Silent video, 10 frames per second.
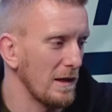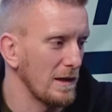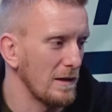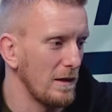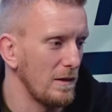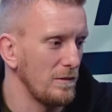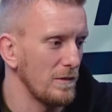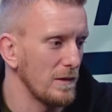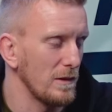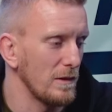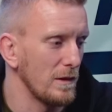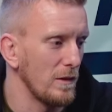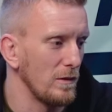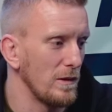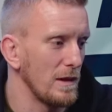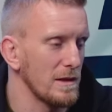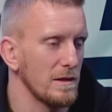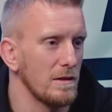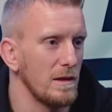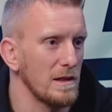like um, you know,
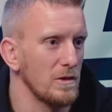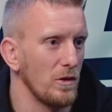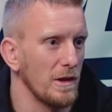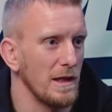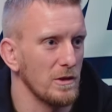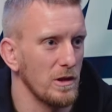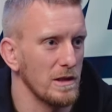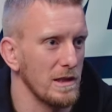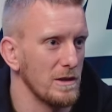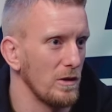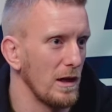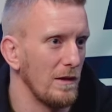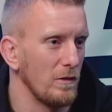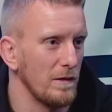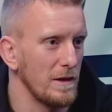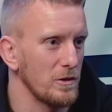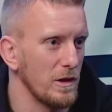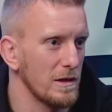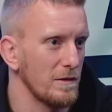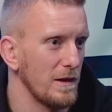there's there's not the interest, there's not the level of
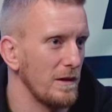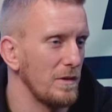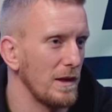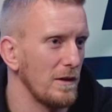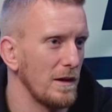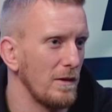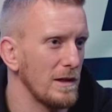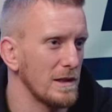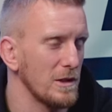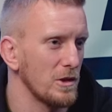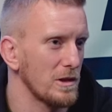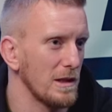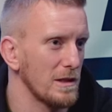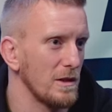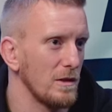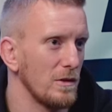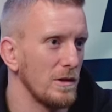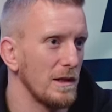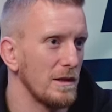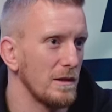interest oh, for that, but there is. It's just there's no, you
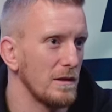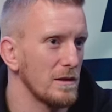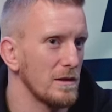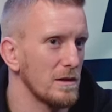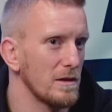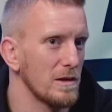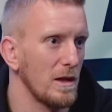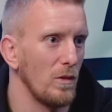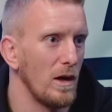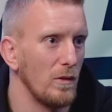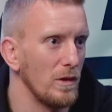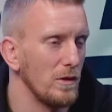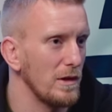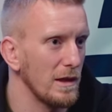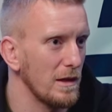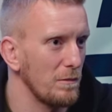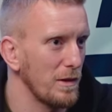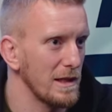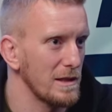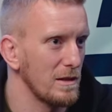need somewhere, you need a
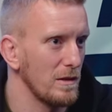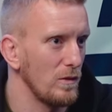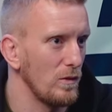place